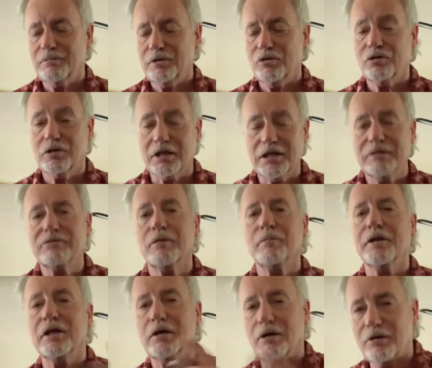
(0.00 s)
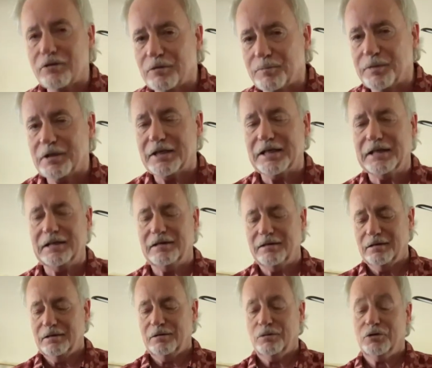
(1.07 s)
can give them the other putty,
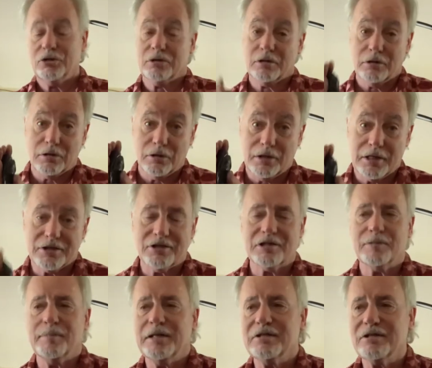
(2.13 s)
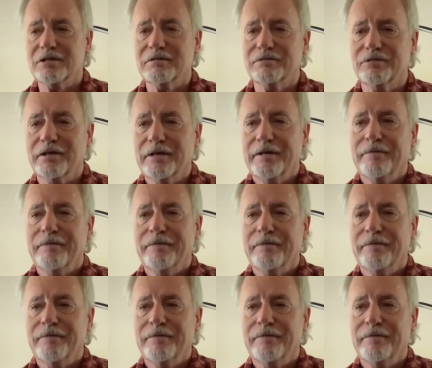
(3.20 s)
which is a little less expensive,